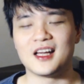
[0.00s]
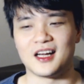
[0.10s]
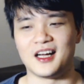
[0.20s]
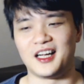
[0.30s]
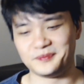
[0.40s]

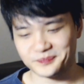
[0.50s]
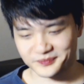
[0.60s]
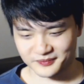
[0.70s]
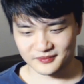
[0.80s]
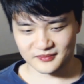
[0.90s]

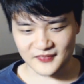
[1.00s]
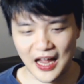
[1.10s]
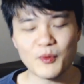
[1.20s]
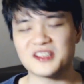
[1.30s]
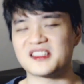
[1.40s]

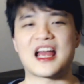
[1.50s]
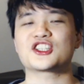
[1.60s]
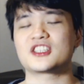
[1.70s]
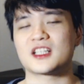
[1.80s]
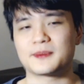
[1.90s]
I was
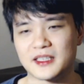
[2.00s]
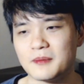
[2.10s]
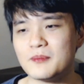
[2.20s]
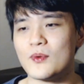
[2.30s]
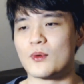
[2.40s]
actually
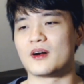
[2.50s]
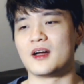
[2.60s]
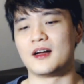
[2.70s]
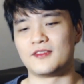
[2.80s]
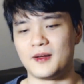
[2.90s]
expecting more
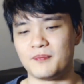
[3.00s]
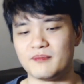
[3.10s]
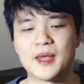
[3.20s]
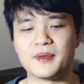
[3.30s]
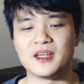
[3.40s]
of
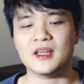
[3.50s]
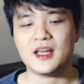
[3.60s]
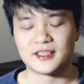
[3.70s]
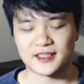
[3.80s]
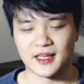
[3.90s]
maybe
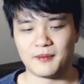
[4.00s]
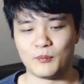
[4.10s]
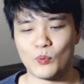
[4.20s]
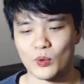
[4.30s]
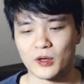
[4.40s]
some
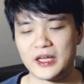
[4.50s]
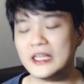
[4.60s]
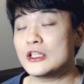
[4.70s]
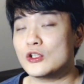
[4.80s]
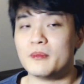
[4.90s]
more
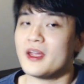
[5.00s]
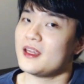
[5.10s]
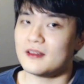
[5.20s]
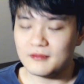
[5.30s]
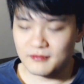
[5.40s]

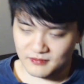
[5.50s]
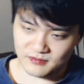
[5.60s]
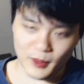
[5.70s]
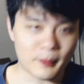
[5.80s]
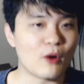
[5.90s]
inhumane
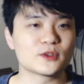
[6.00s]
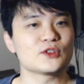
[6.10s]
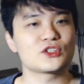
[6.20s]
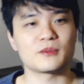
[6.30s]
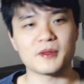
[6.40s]

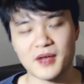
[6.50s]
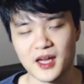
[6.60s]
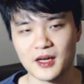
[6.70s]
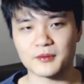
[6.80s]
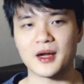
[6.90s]
proposals to be
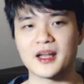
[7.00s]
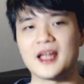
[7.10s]
made, right?